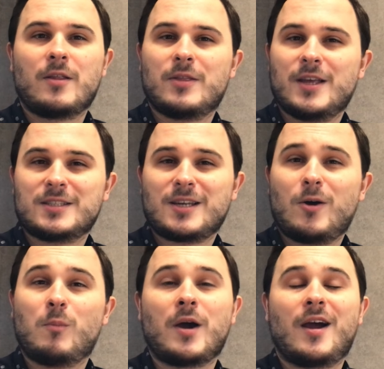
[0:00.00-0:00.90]
That's
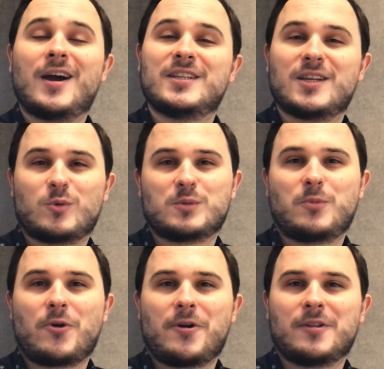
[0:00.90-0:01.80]
how my idea was
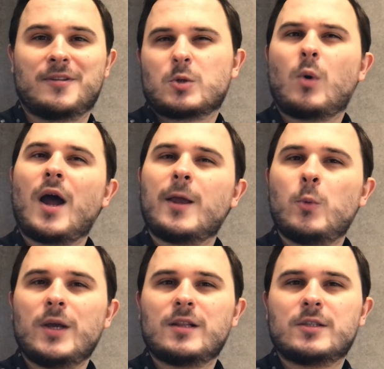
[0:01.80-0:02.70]
born. So I
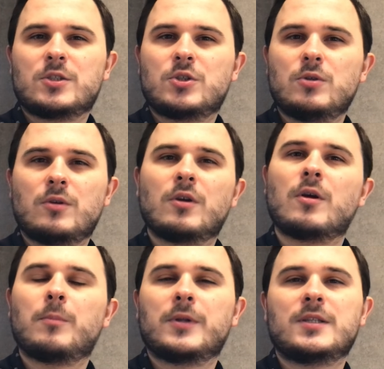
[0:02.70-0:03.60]
quickly took
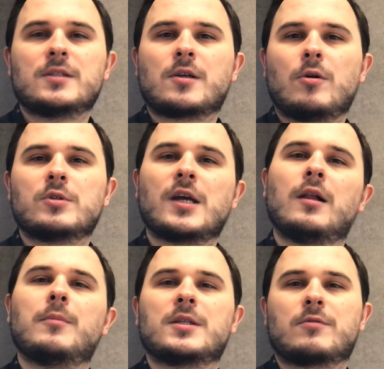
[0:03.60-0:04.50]
completed code
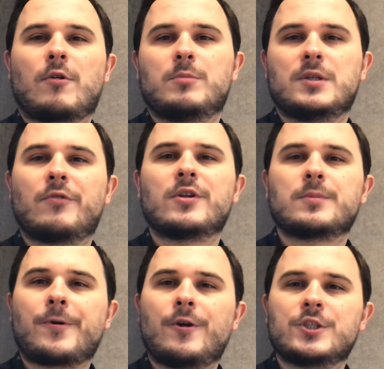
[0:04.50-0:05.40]
elements from
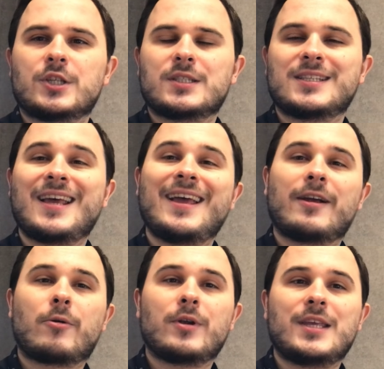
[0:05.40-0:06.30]
different projects,
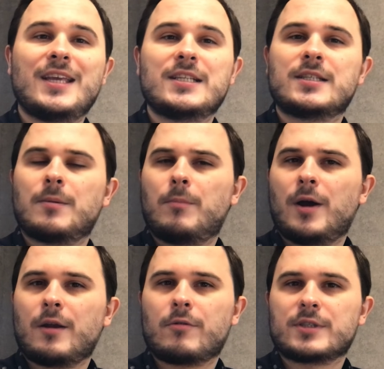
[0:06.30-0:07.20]
created a
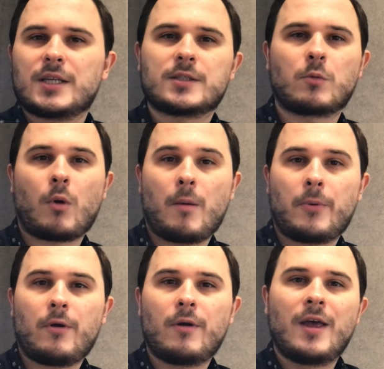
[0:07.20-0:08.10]
micro SaaS
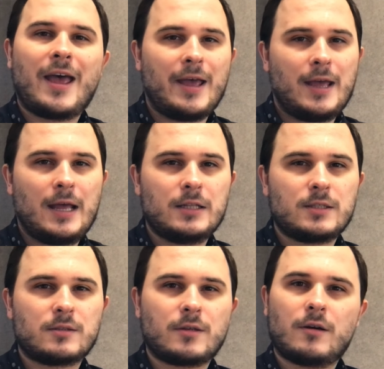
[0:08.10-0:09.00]
wrapper, and
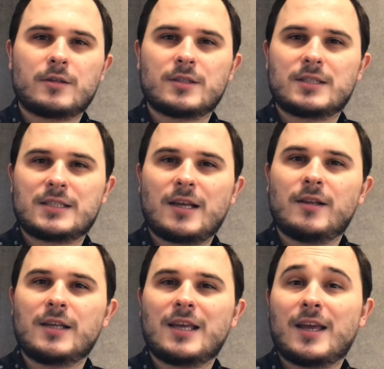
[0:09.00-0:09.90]
started
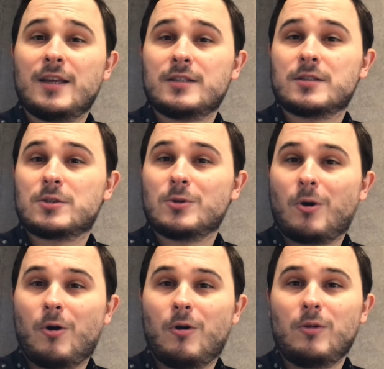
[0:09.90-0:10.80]
selling it to
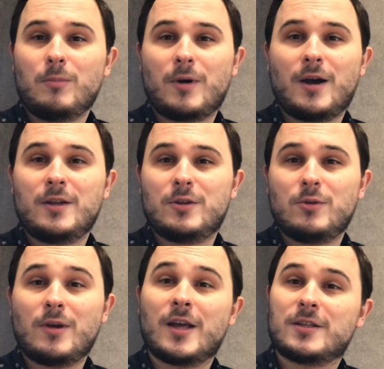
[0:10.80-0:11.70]
all my
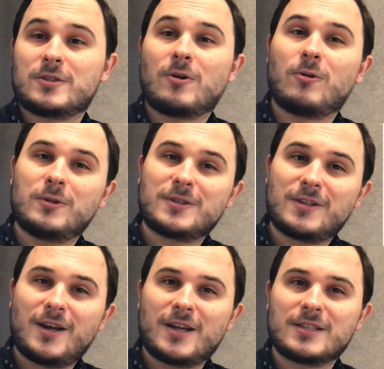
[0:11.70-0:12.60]
new and old
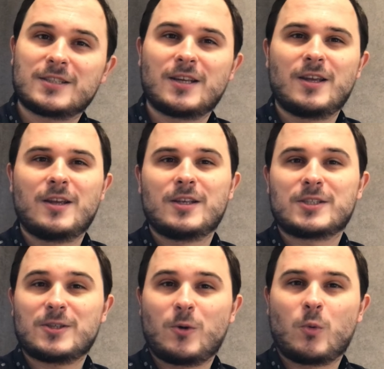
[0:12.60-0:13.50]
clients.
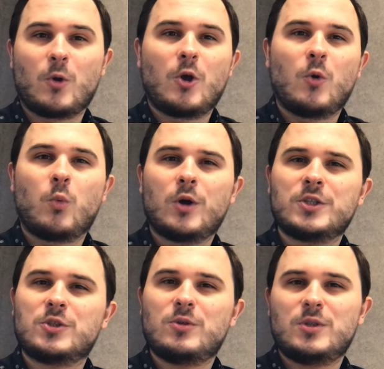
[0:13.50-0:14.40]
So
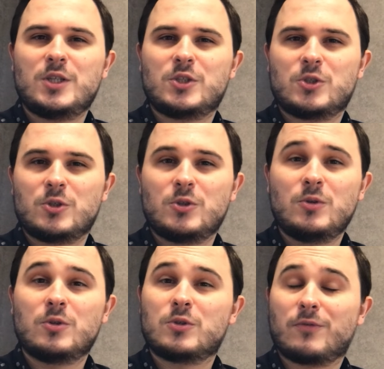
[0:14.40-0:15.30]
what do you need to
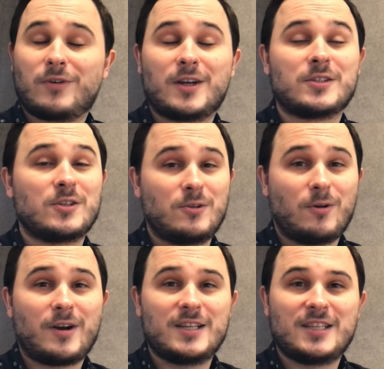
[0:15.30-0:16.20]
do to find
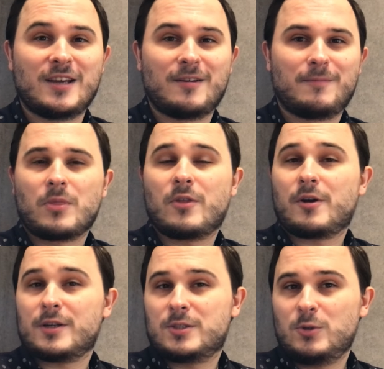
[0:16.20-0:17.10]
your idea? There
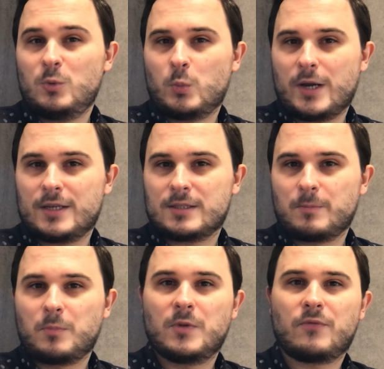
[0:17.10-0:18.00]
are two ways.
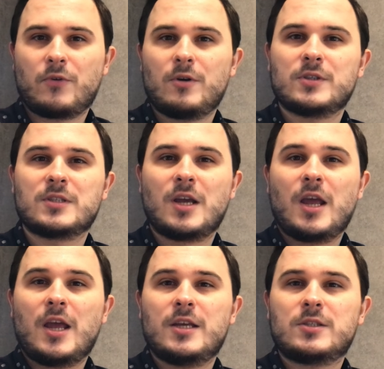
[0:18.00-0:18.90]
The first
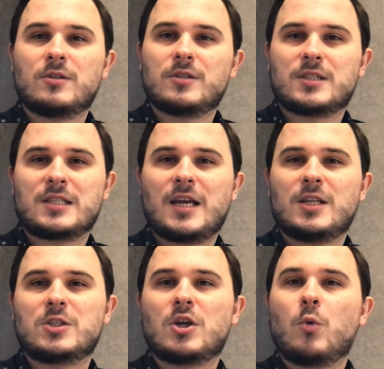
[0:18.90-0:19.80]
is to
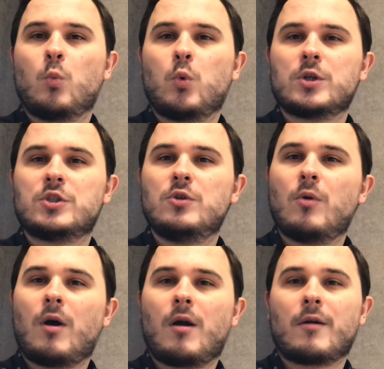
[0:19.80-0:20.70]
understand what
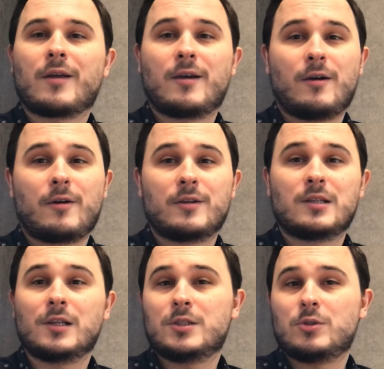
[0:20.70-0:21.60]
you are
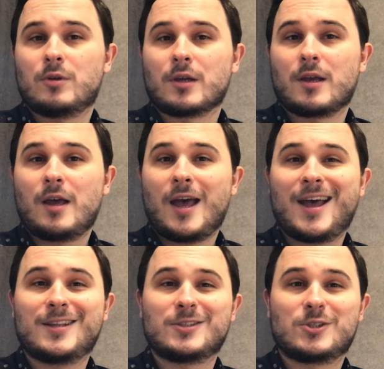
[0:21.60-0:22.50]
currently doing
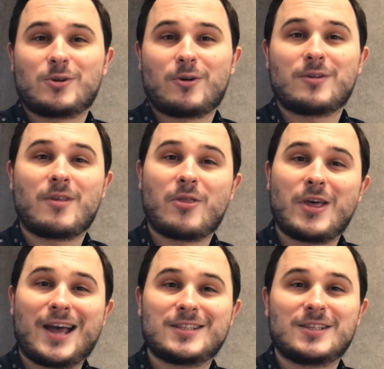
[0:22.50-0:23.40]
and turn
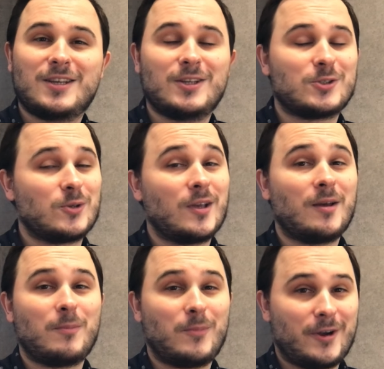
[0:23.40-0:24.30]
that into
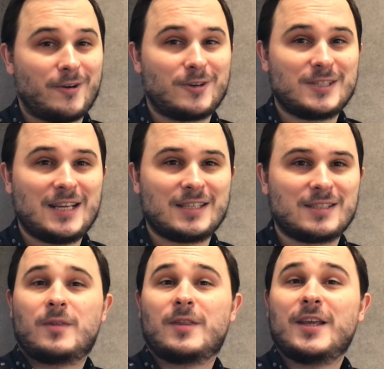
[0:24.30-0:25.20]
a micro
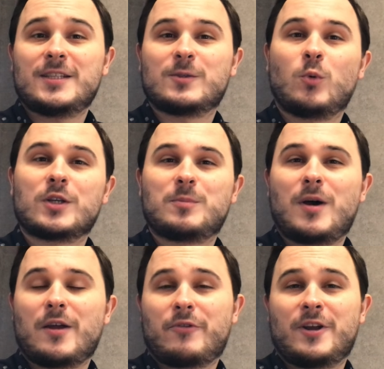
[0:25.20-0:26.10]
SaaS. That's what
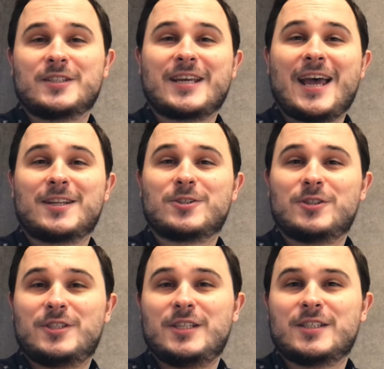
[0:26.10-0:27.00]
my friend
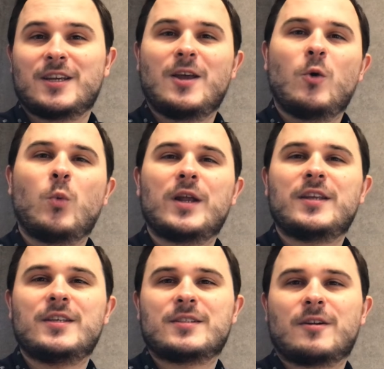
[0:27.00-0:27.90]
Anton did when
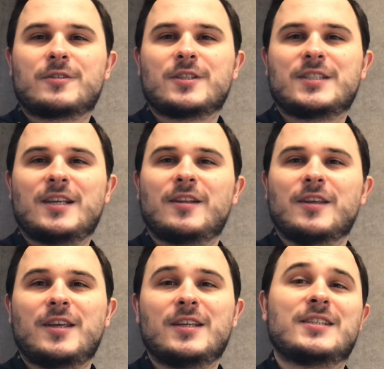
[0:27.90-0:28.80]
he started selling
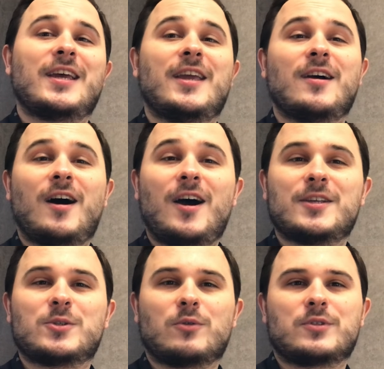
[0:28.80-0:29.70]
his AI
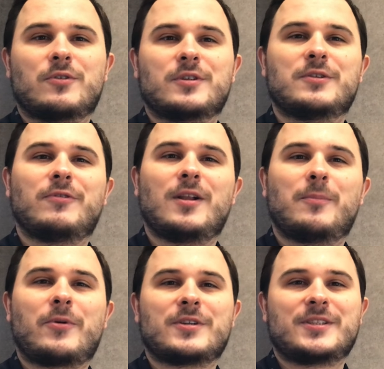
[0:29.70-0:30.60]
software
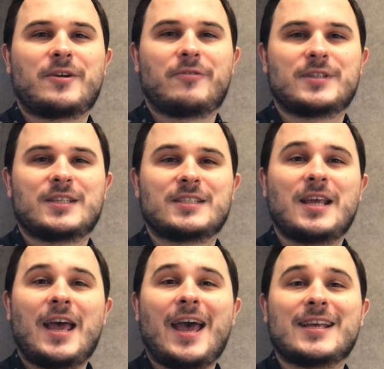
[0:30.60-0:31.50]
developer services
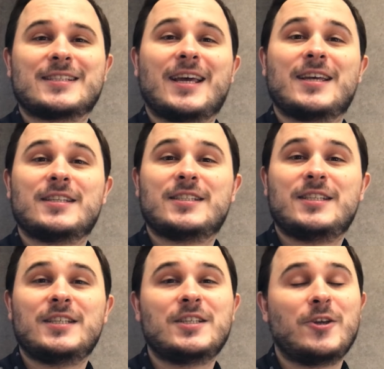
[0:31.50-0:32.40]
as a
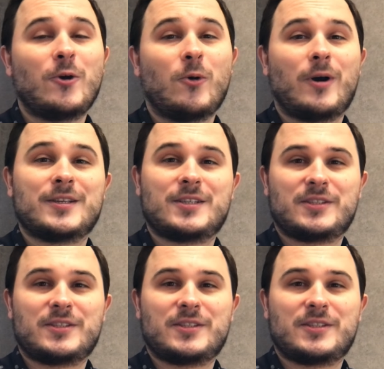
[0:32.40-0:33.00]
CTO as a